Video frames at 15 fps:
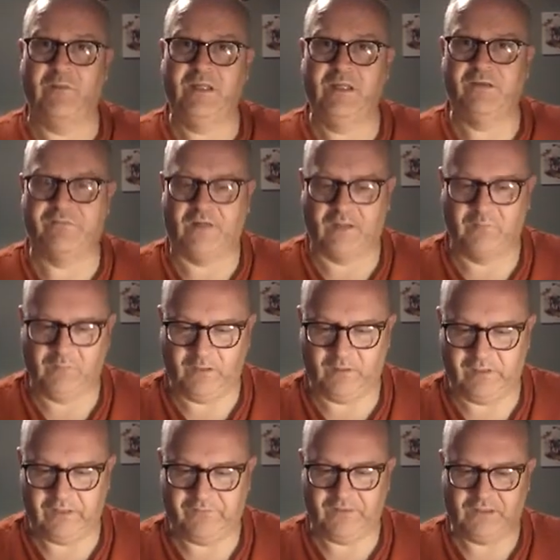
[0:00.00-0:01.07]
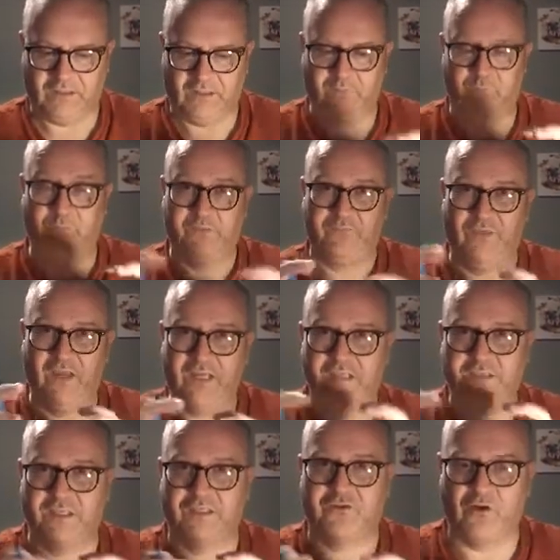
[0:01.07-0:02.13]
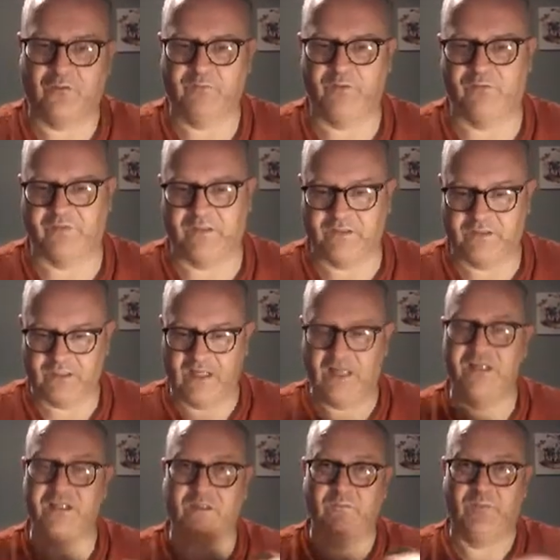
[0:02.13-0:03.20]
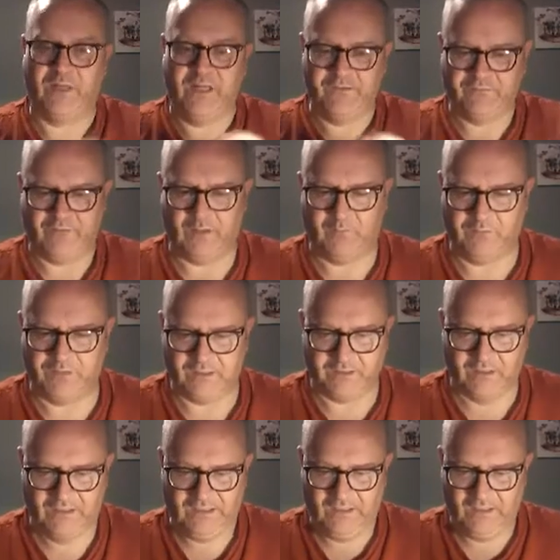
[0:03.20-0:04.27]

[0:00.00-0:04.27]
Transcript: into your family life and can be very disruptive and can actually break families.